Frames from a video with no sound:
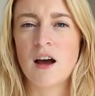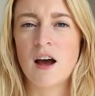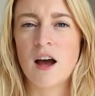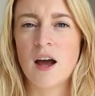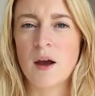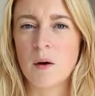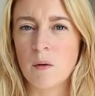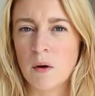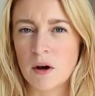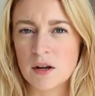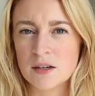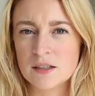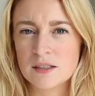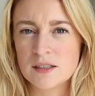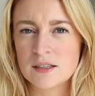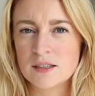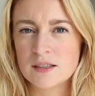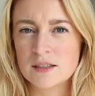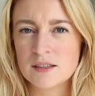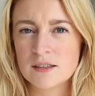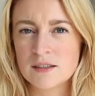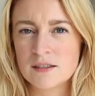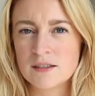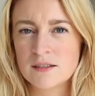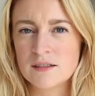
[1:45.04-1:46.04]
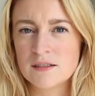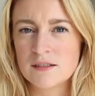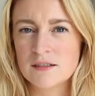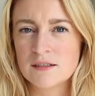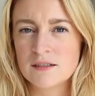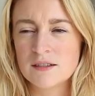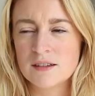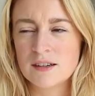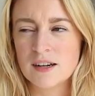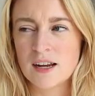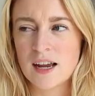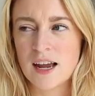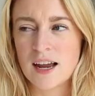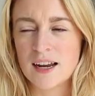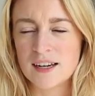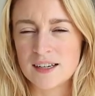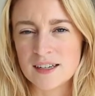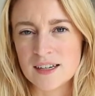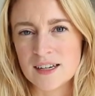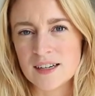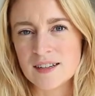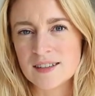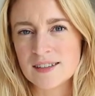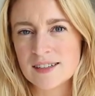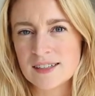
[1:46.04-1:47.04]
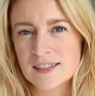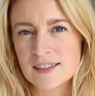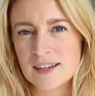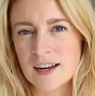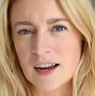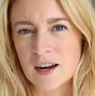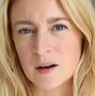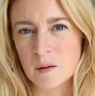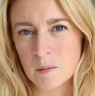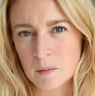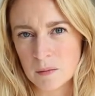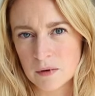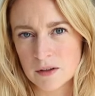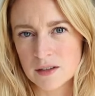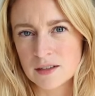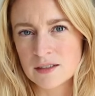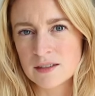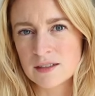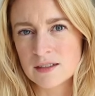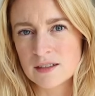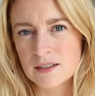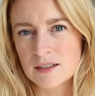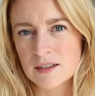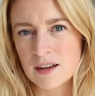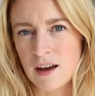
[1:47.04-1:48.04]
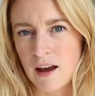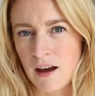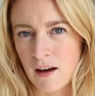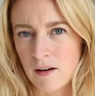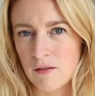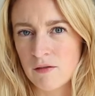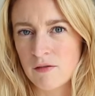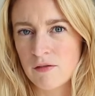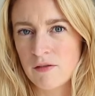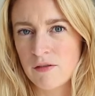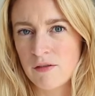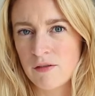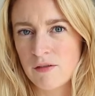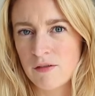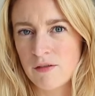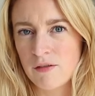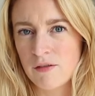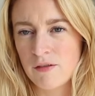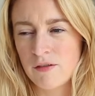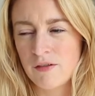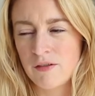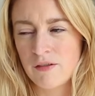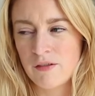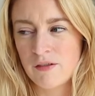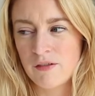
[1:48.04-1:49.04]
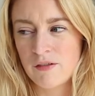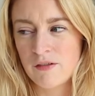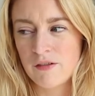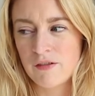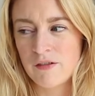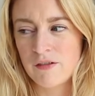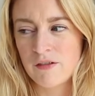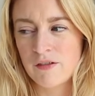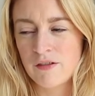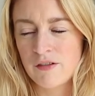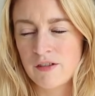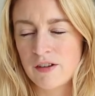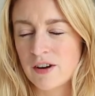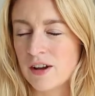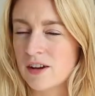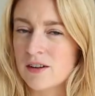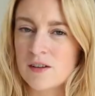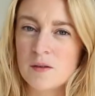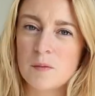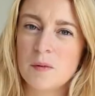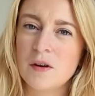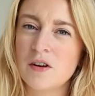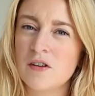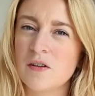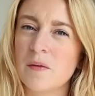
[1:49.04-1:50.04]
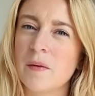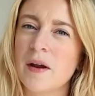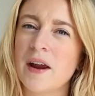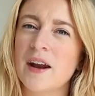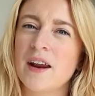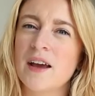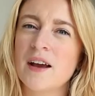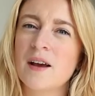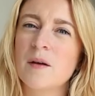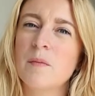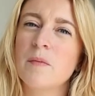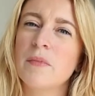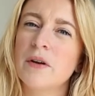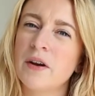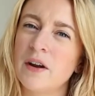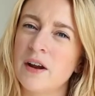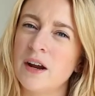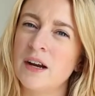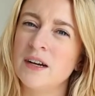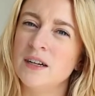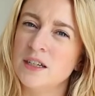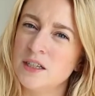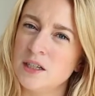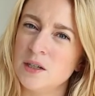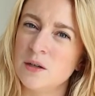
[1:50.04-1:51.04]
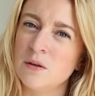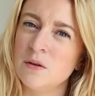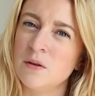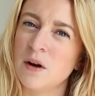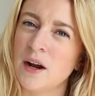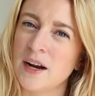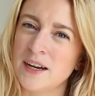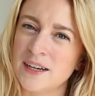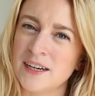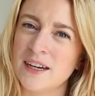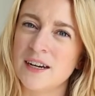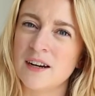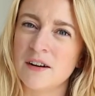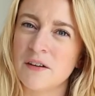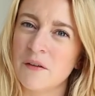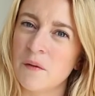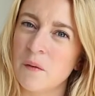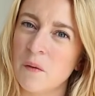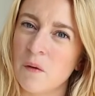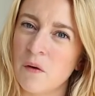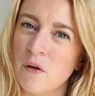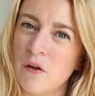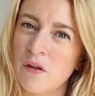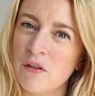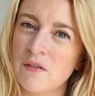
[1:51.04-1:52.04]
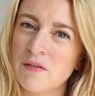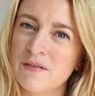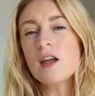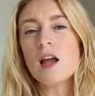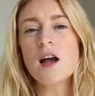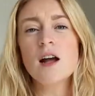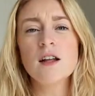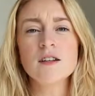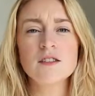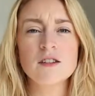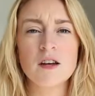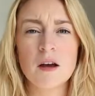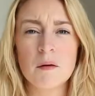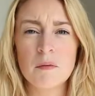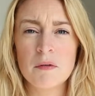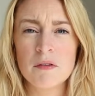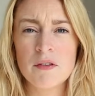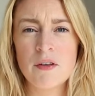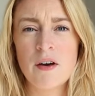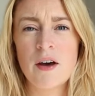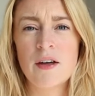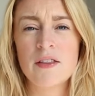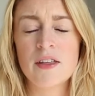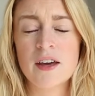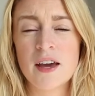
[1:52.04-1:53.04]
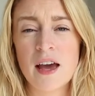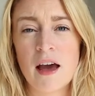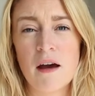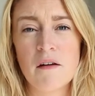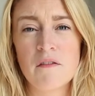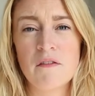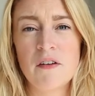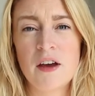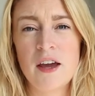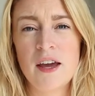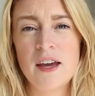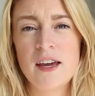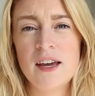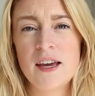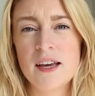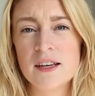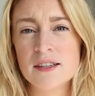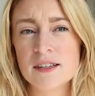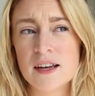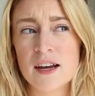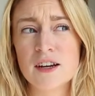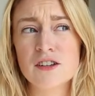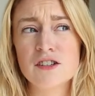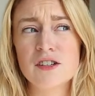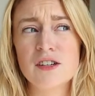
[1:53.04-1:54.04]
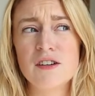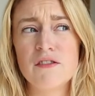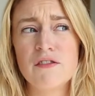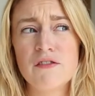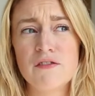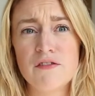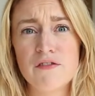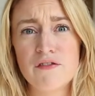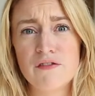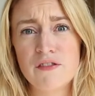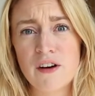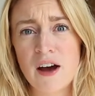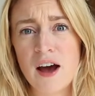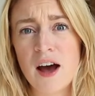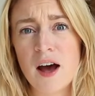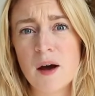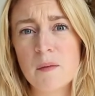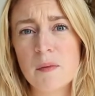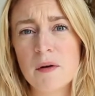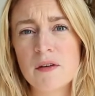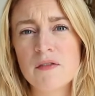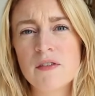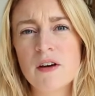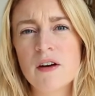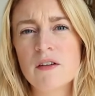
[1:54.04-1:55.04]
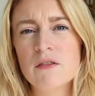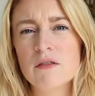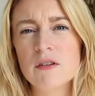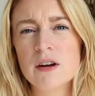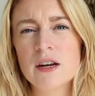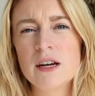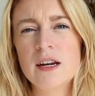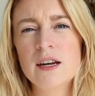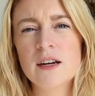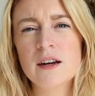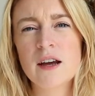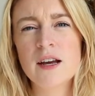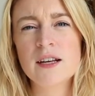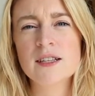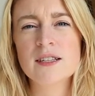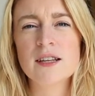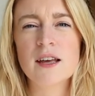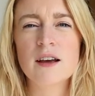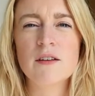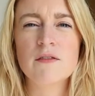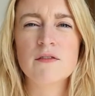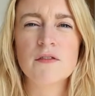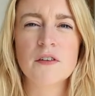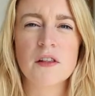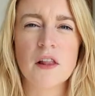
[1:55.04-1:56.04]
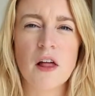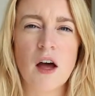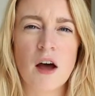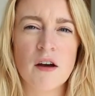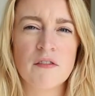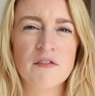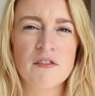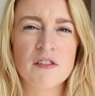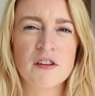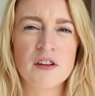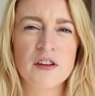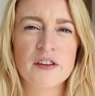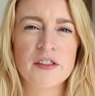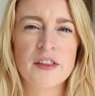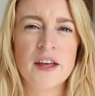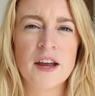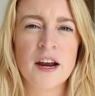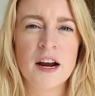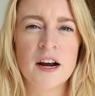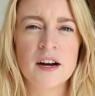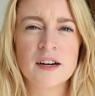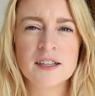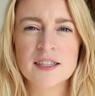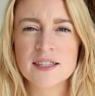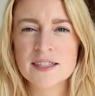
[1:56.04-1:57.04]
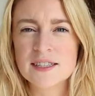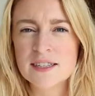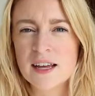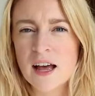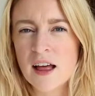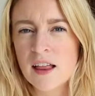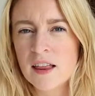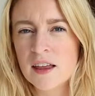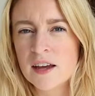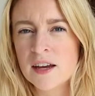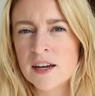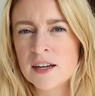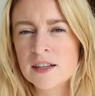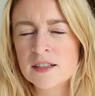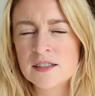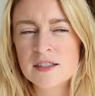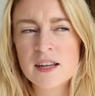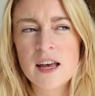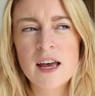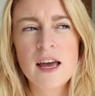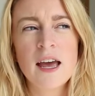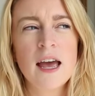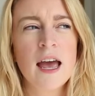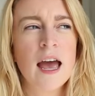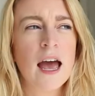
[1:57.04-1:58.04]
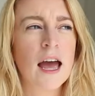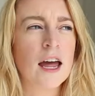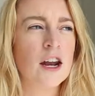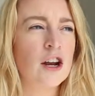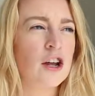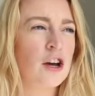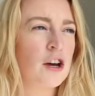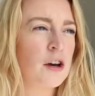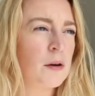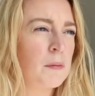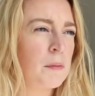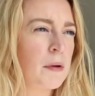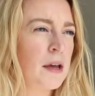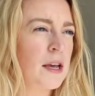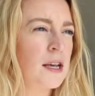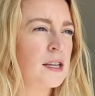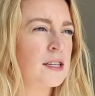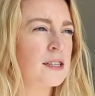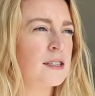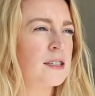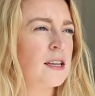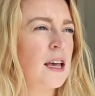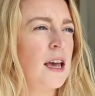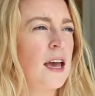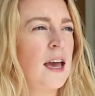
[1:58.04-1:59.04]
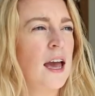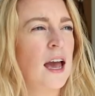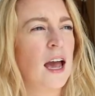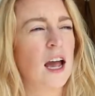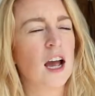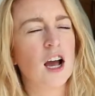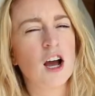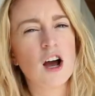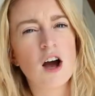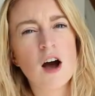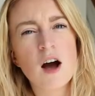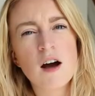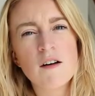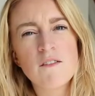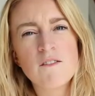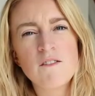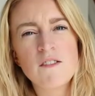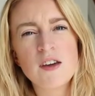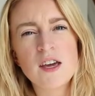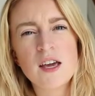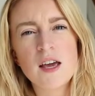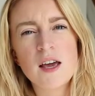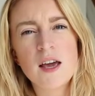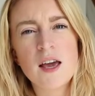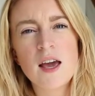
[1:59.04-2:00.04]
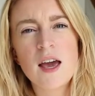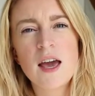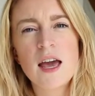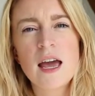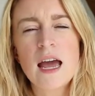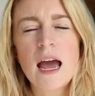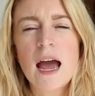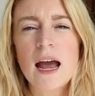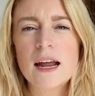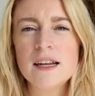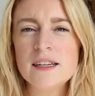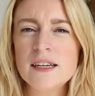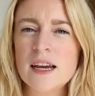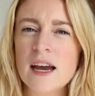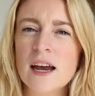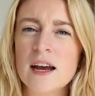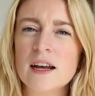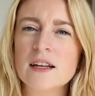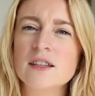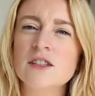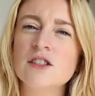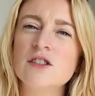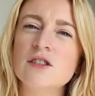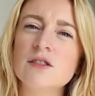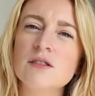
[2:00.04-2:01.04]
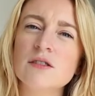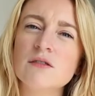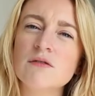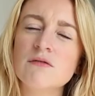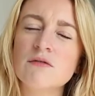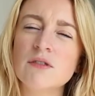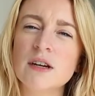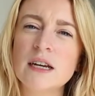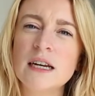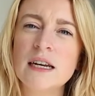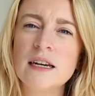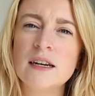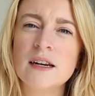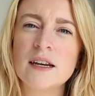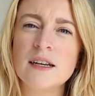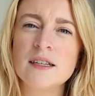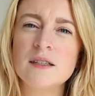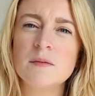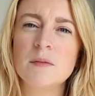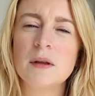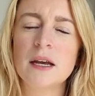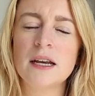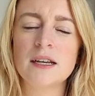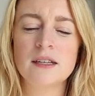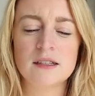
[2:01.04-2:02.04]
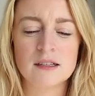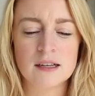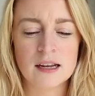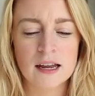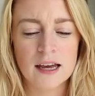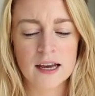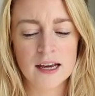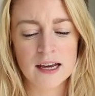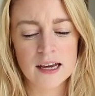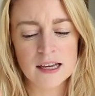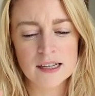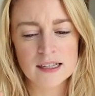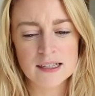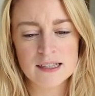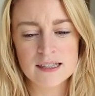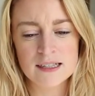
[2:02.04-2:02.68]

I want and need and must have. Have to be dramatic, but I do. I need it all. On top of that, the cafe is actually fab. I've had really nice like falafel in there and salads and hummus and coffee. And yeah, it's just a really nice place to like